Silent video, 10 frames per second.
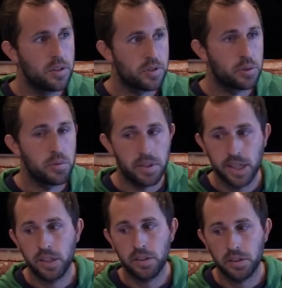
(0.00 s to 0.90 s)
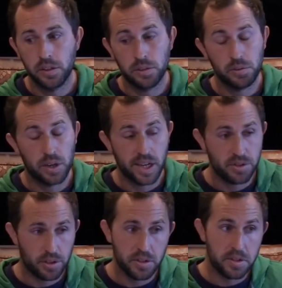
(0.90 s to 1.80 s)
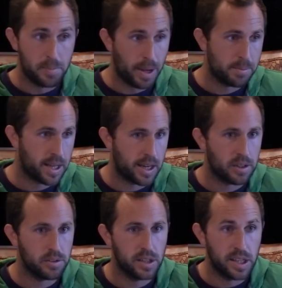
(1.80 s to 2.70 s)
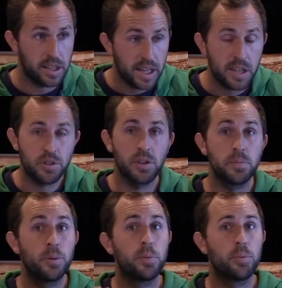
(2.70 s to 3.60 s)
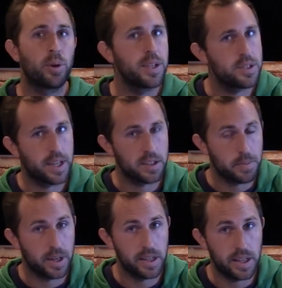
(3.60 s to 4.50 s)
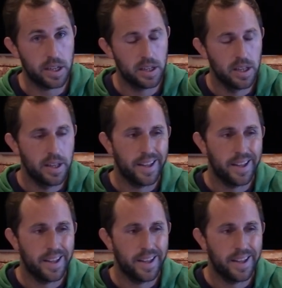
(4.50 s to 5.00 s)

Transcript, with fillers: So then, you know, I started to map that out, and then I started to put price tags behind that.